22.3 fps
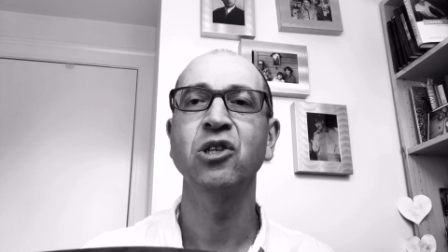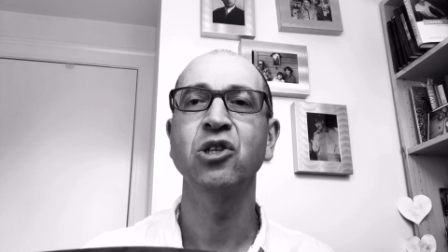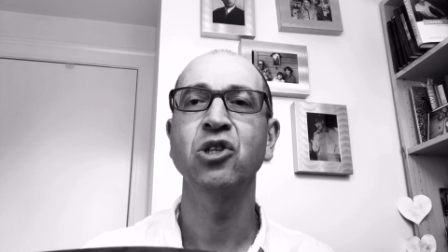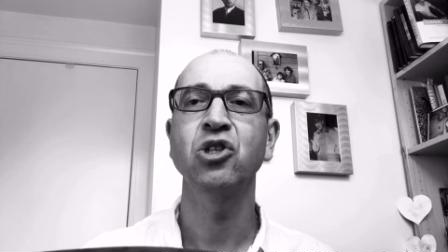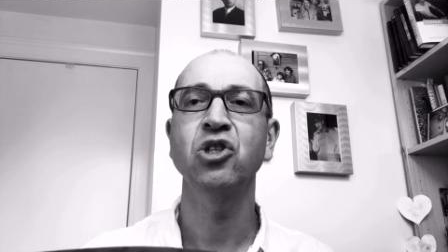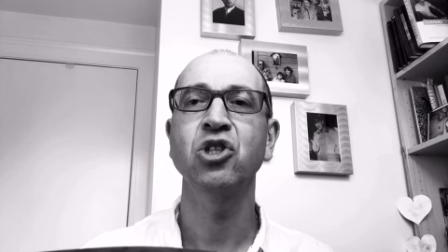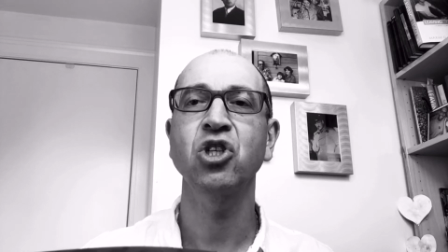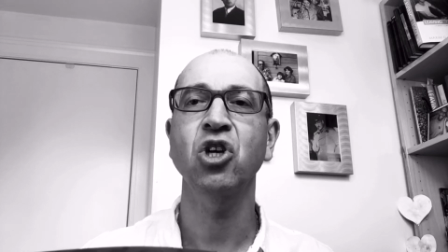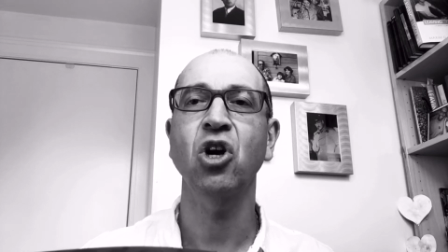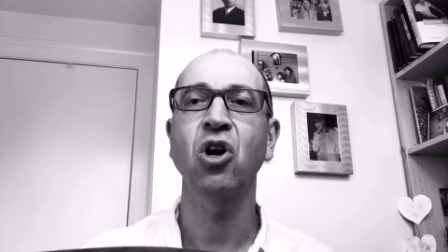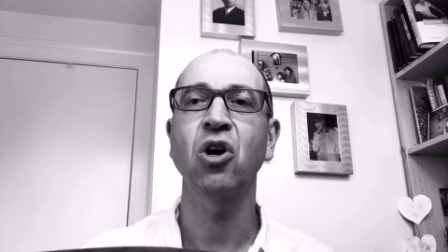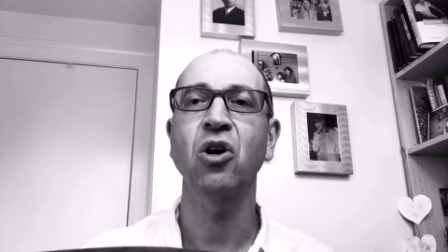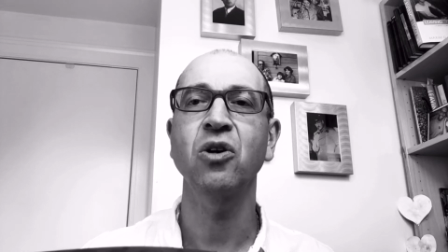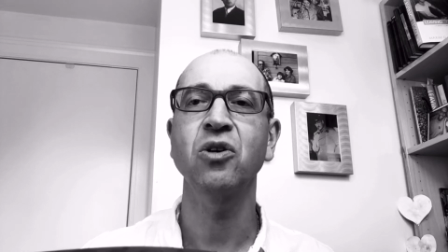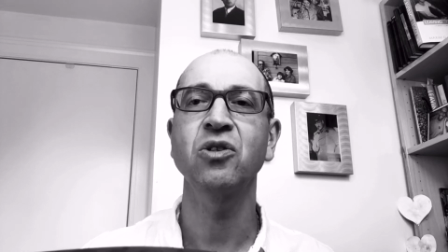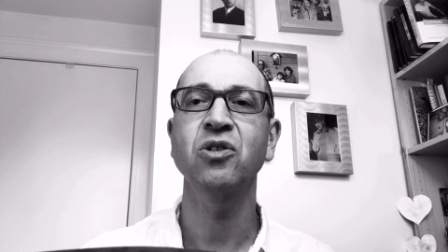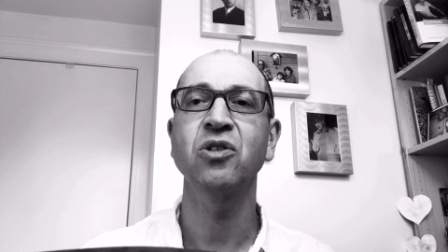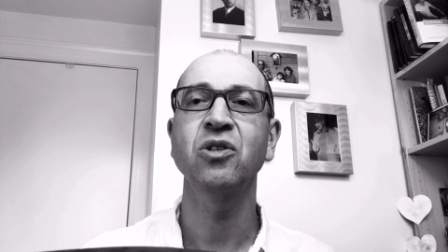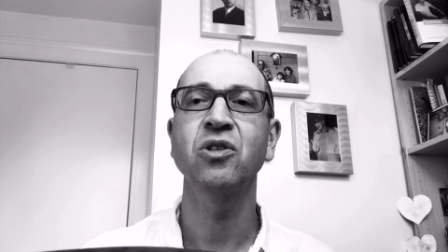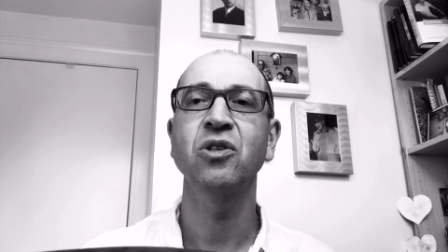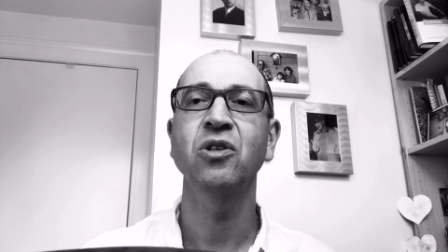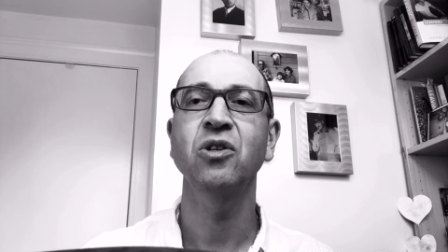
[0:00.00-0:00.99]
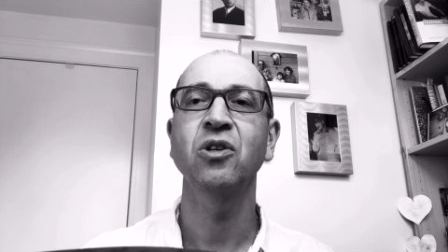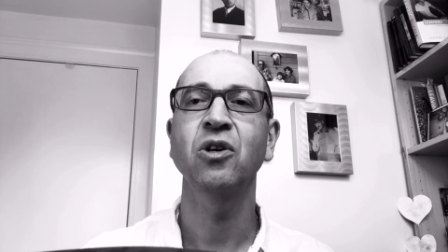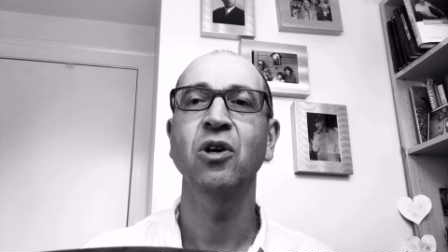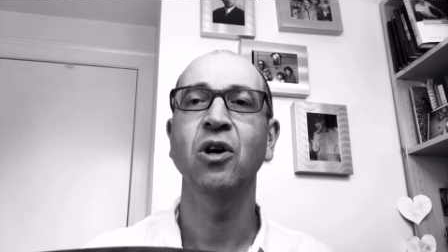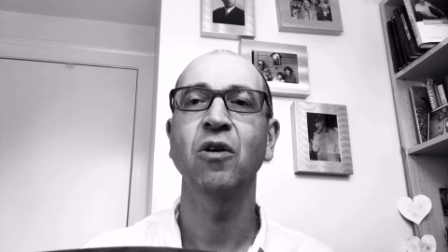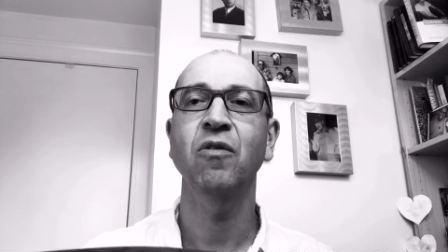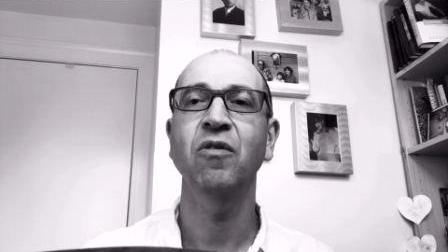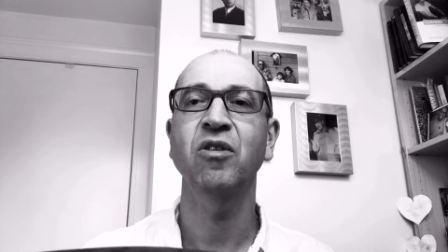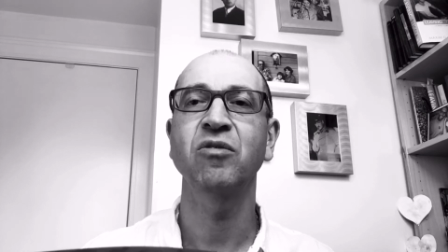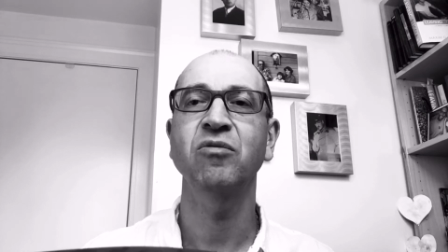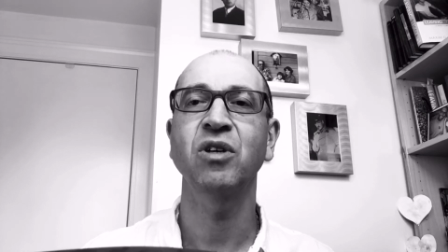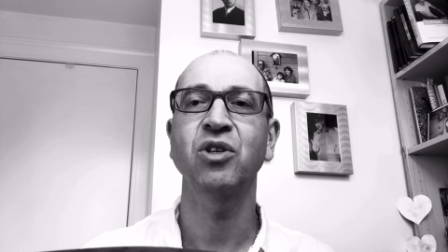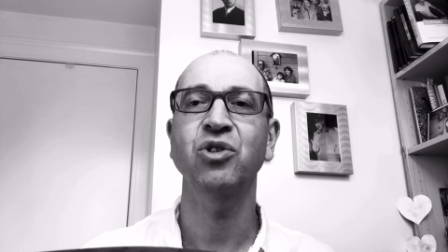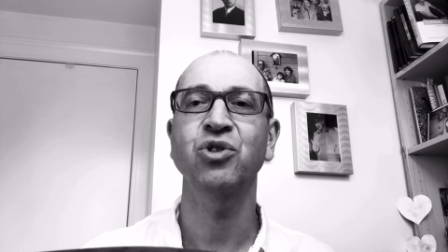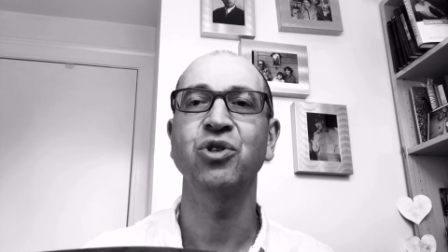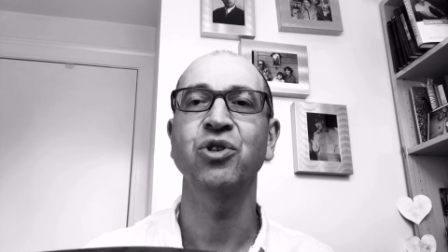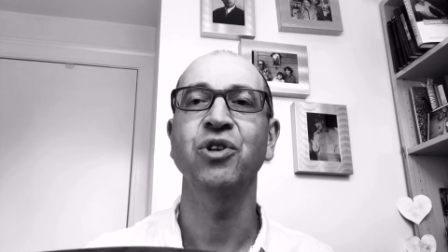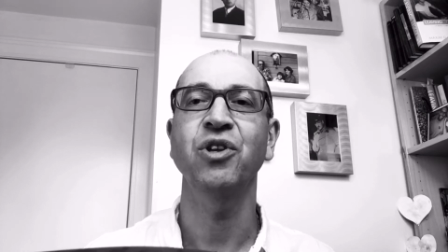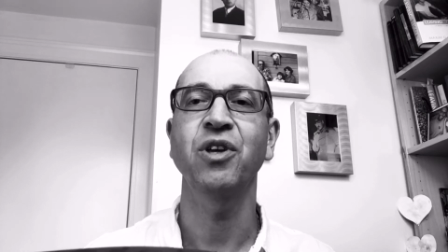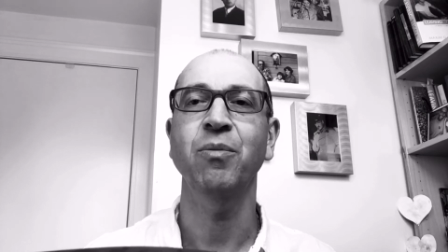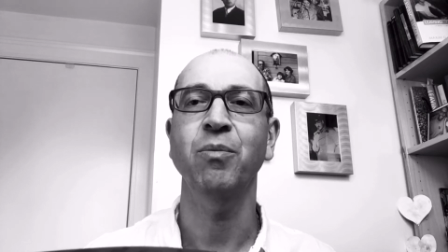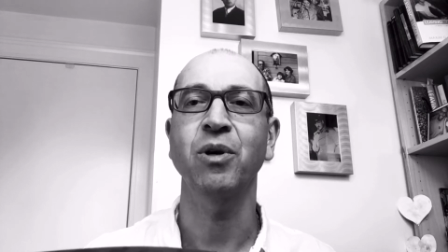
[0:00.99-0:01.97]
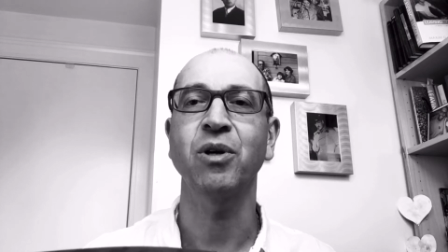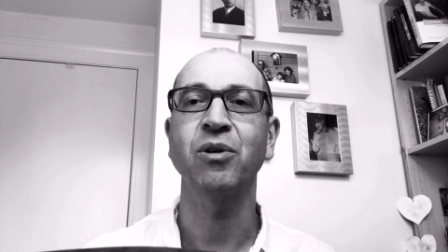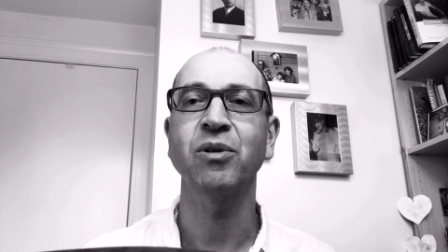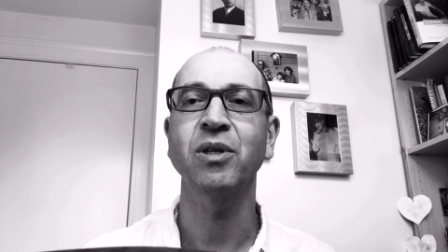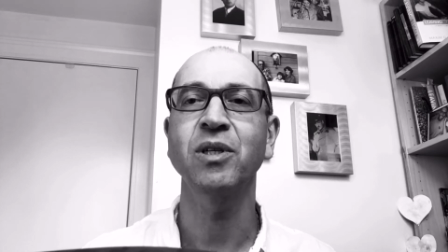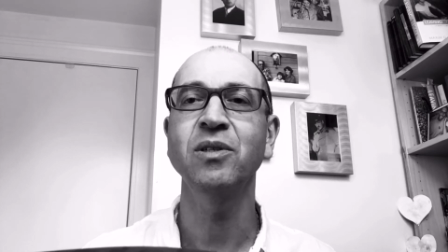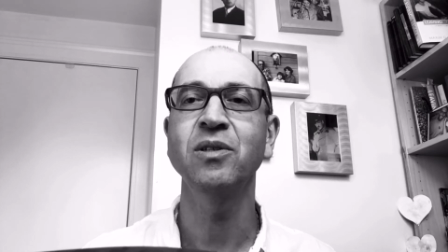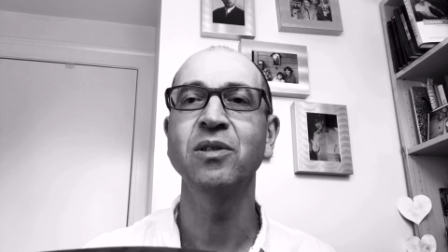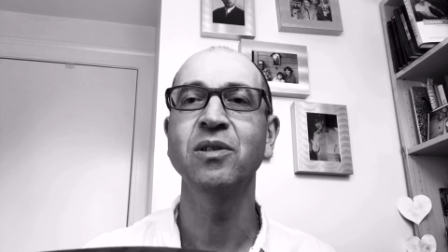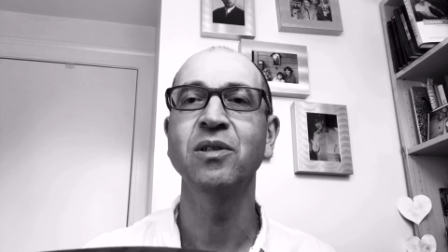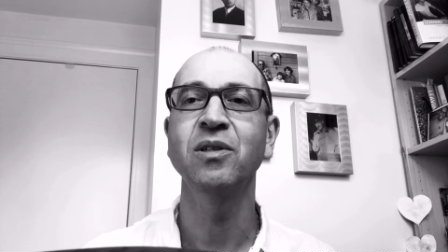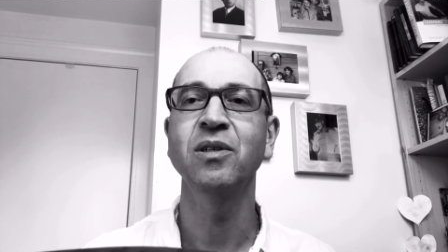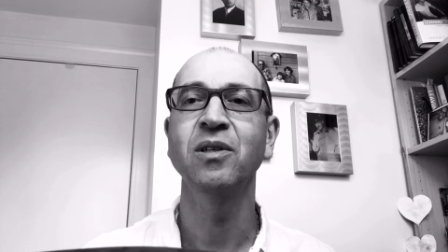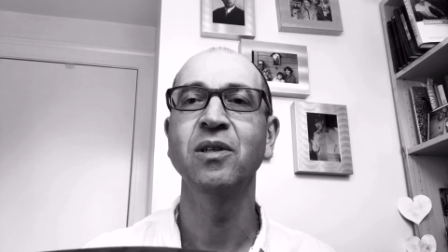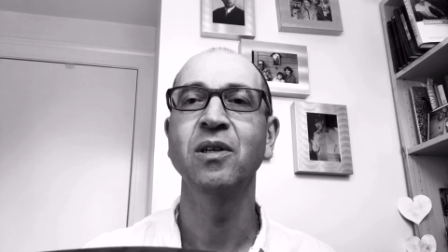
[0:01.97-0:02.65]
Songs of a Russian Immigrant.